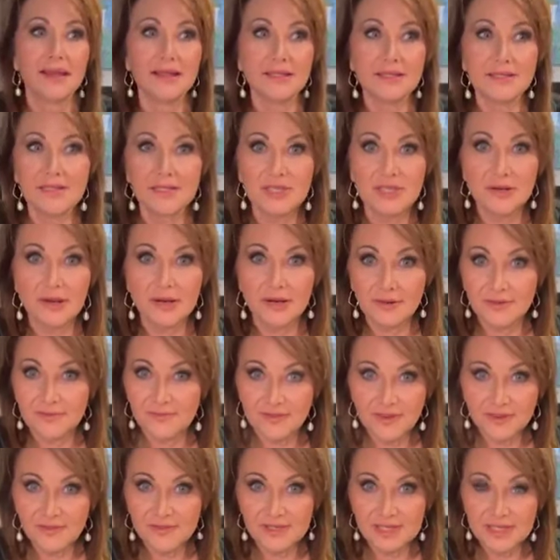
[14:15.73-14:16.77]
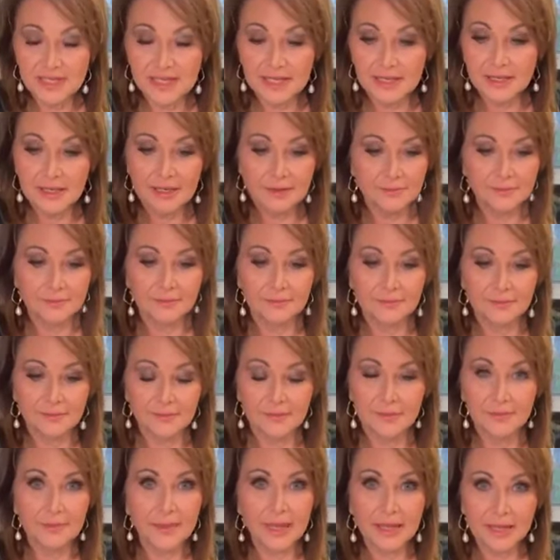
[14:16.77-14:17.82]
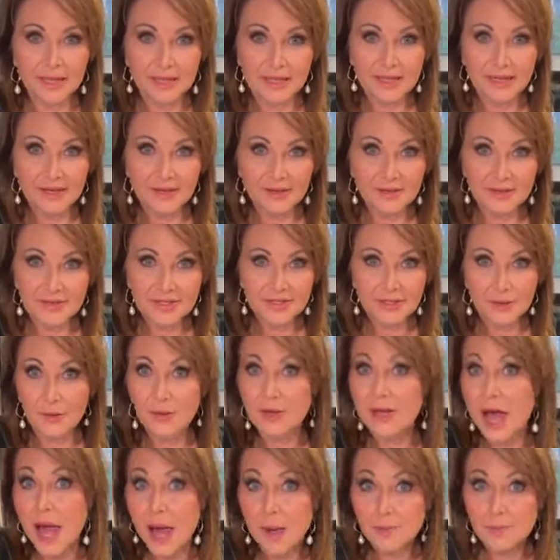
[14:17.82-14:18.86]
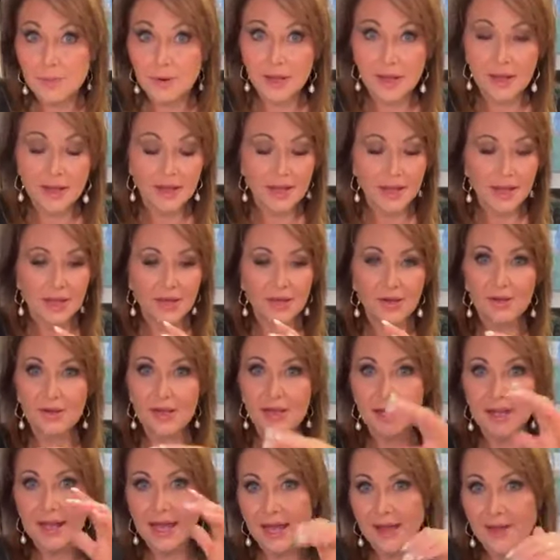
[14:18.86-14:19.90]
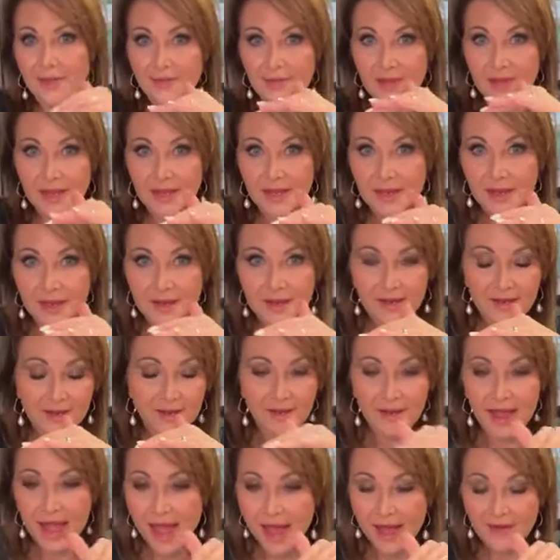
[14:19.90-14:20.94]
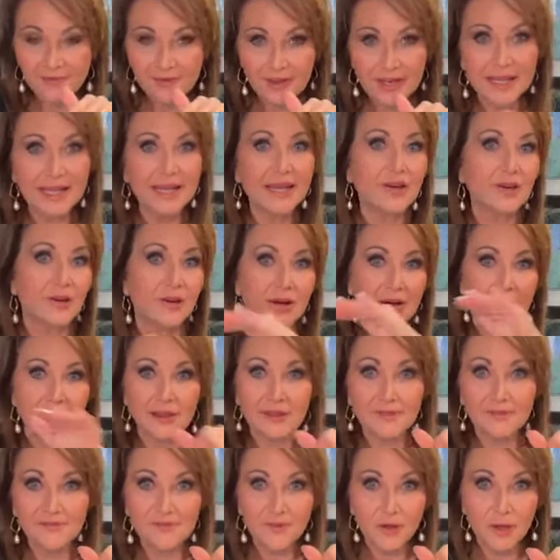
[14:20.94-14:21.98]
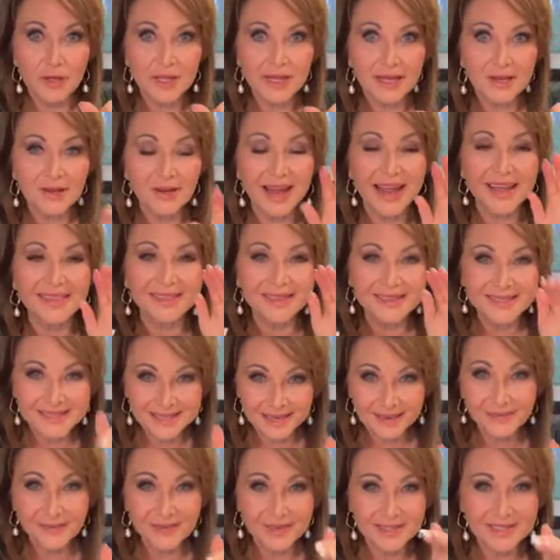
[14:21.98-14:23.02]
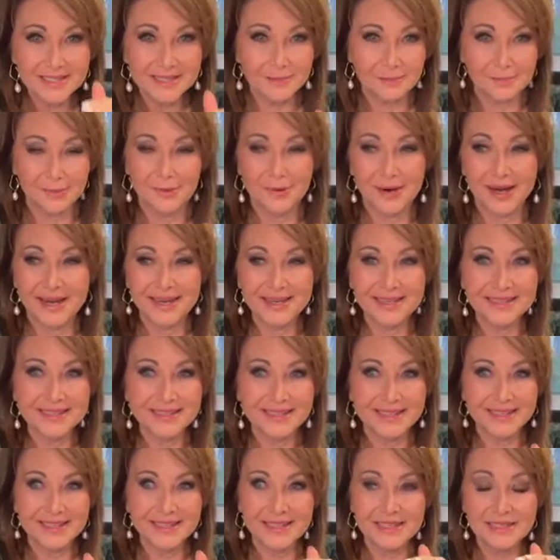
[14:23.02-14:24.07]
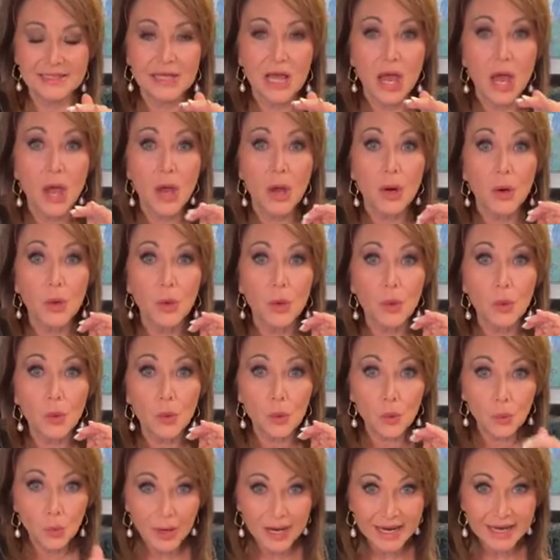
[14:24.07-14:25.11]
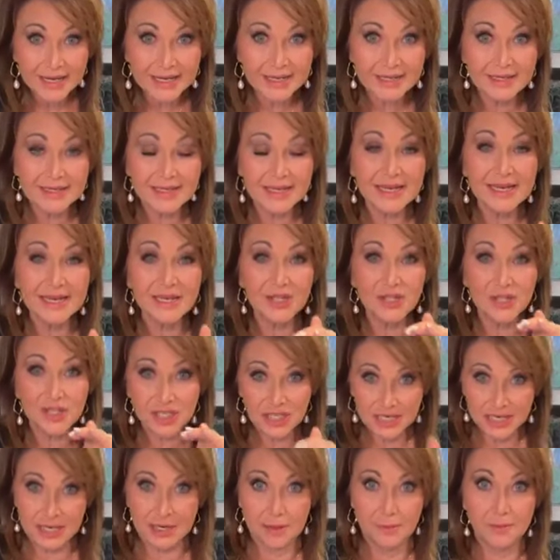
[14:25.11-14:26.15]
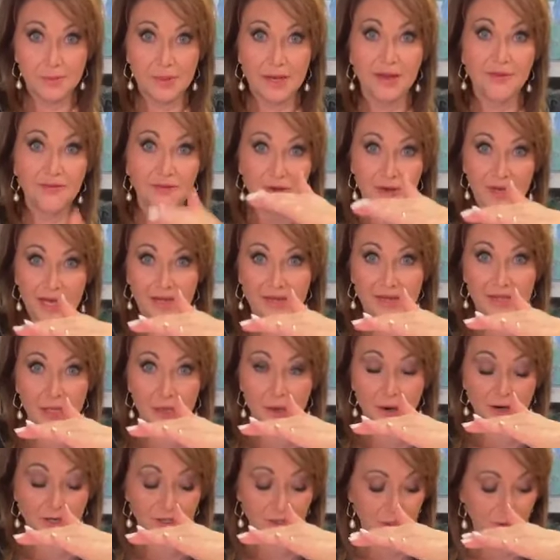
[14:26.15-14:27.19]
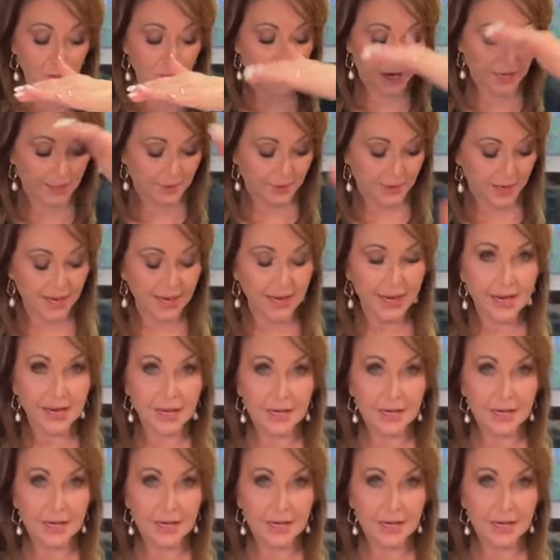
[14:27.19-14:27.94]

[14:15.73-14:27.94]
I think it's 250 milliliters, so a cup. You can get the half a liter and the full liter, and the difference in price is crazy cheap if you get the larger one.